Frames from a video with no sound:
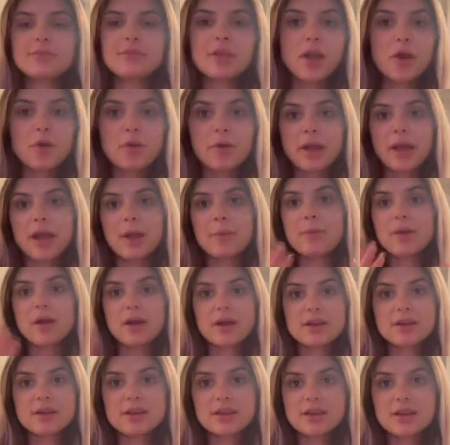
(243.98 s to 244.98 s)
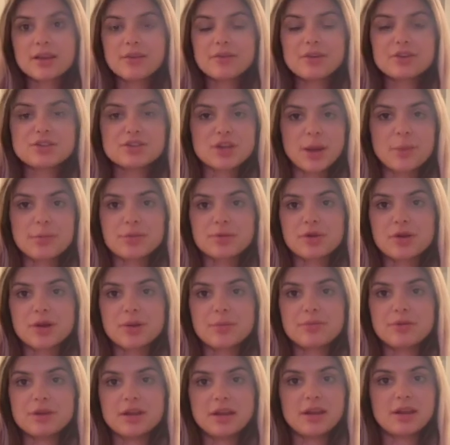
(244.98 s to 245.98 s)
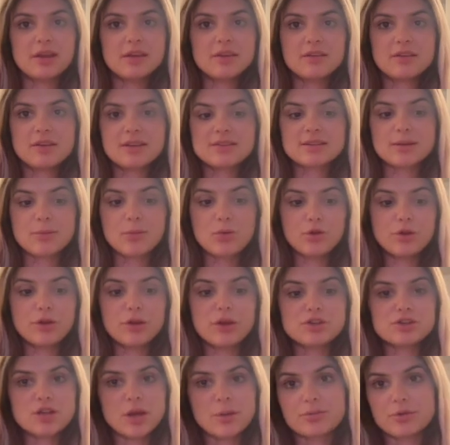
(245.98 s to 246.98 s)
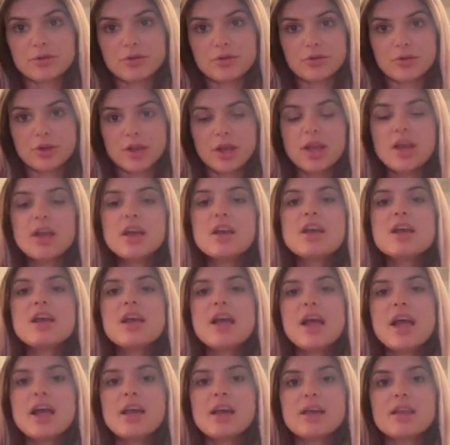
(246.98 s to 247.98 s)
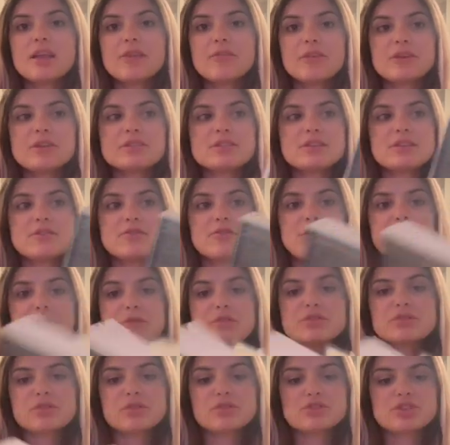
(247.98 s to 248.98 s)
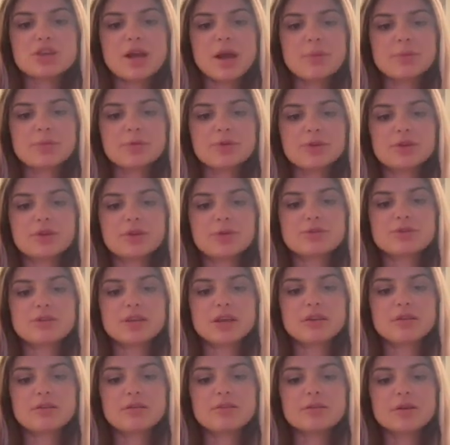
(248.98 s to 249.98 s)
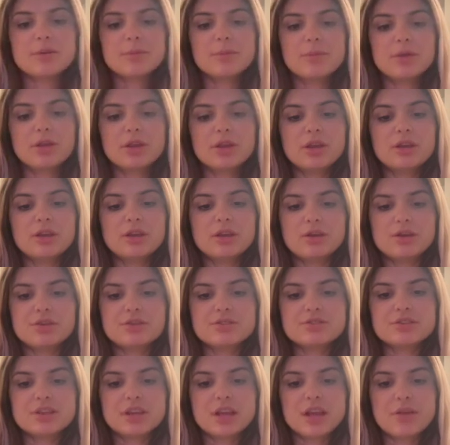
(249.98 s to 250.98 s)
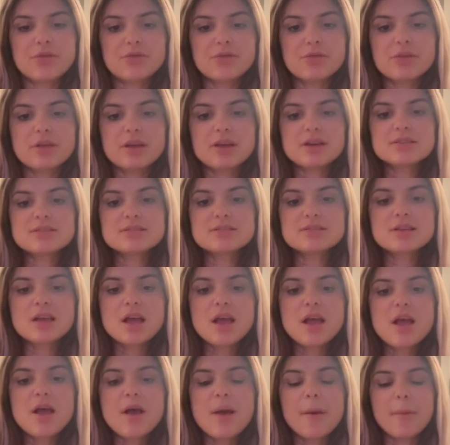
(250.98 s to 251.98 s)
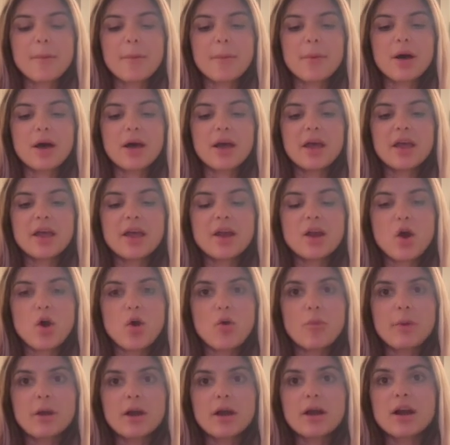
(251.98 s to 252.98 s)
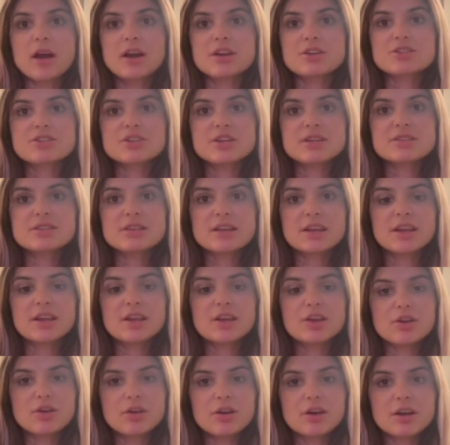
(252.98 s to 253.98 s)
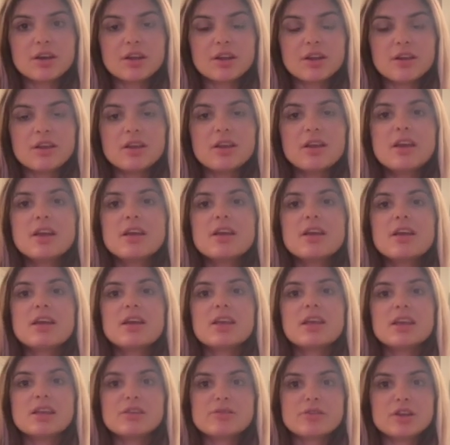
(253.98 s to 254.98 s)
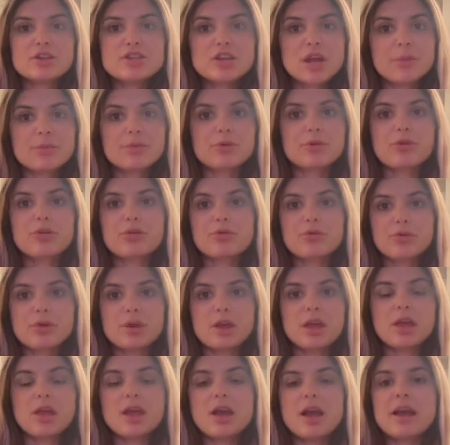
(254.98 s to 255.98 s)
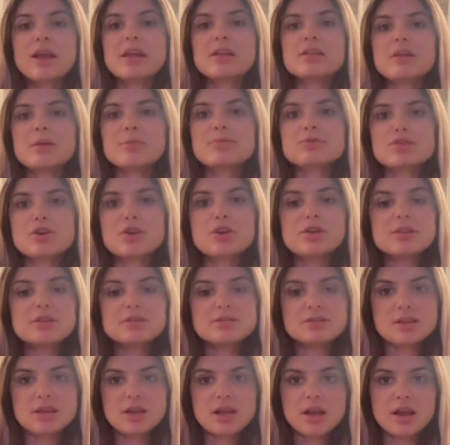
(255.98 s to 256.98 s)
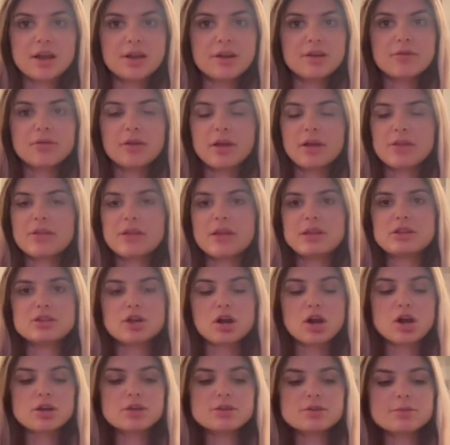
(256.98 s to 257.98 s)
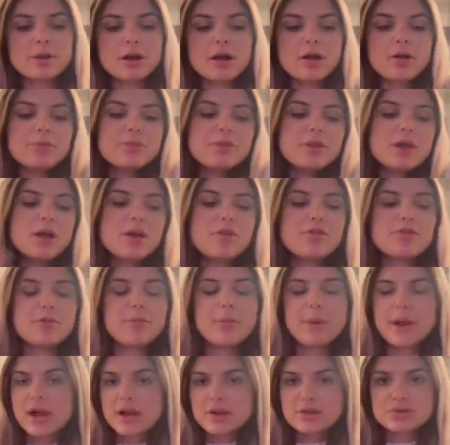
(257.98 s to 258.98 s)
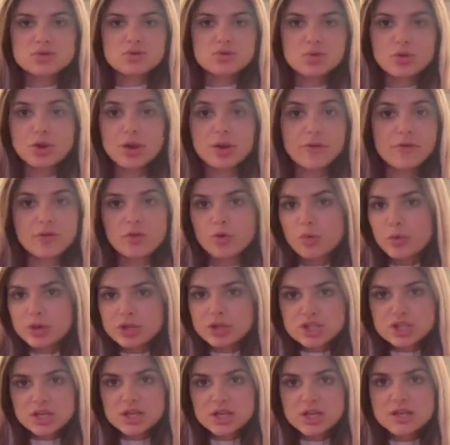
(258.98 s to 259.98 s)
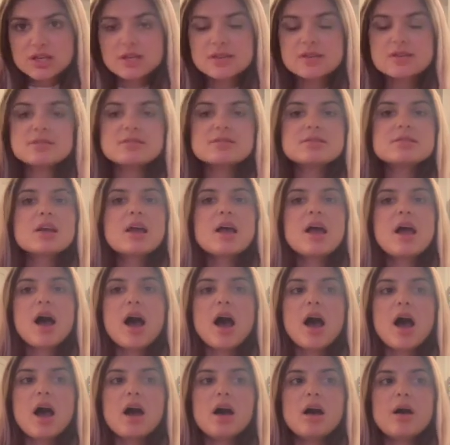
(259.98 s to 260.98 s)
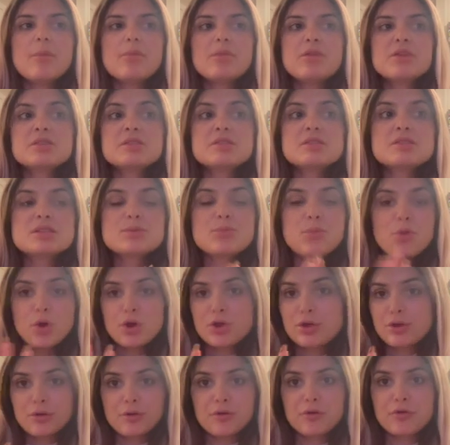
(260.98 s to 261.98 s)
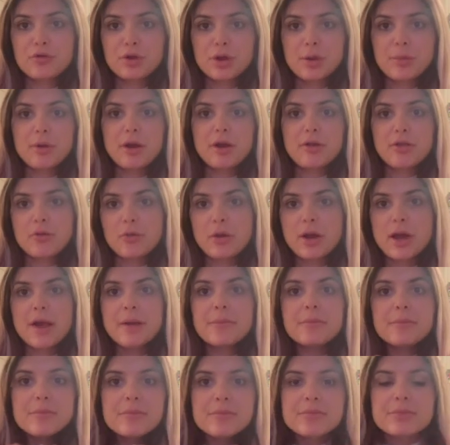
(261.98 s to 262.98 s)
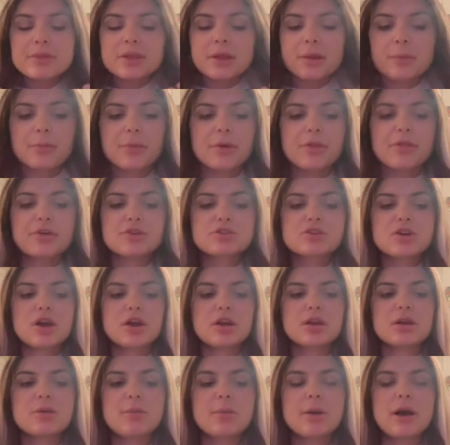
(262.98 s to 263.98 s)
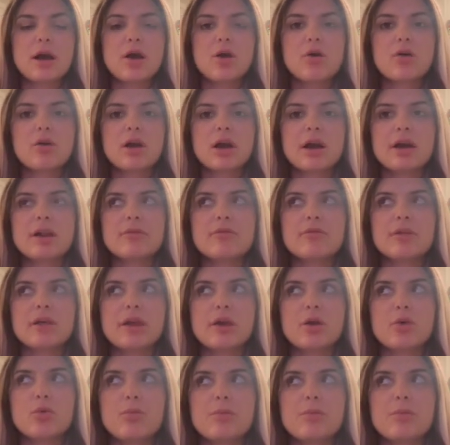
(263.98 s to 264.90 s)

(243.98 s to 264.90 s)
Okay, I'm not going to give a chapter update because I'm only on chapter 3. And if I did for every single chapter, it would take a million years to get through this. But oh my gosh, it's getting good. Even at chapter 3, I'm starting to see kind of like they talked about the backstory of the witches. This is spoiler free, by the way. But they're talking about kind of like,